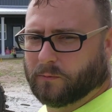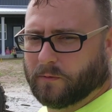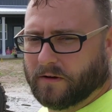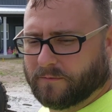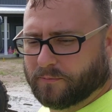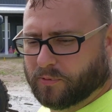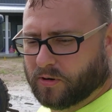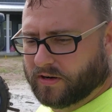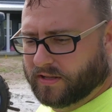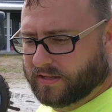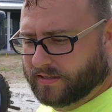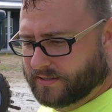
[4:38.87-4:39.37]
we've
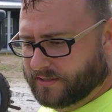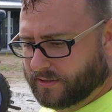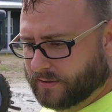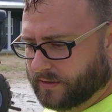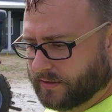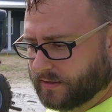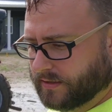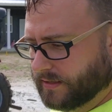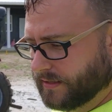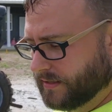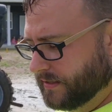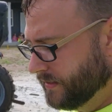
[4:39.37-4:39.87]
put into it,
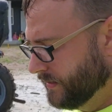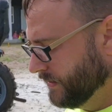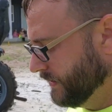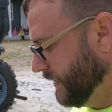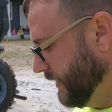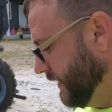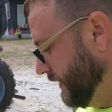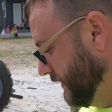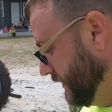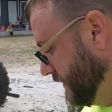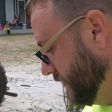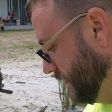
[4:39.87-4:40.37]

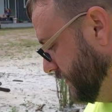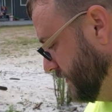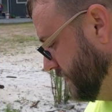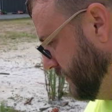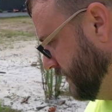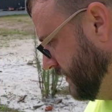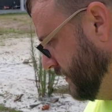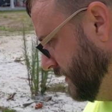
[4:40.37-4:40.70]
and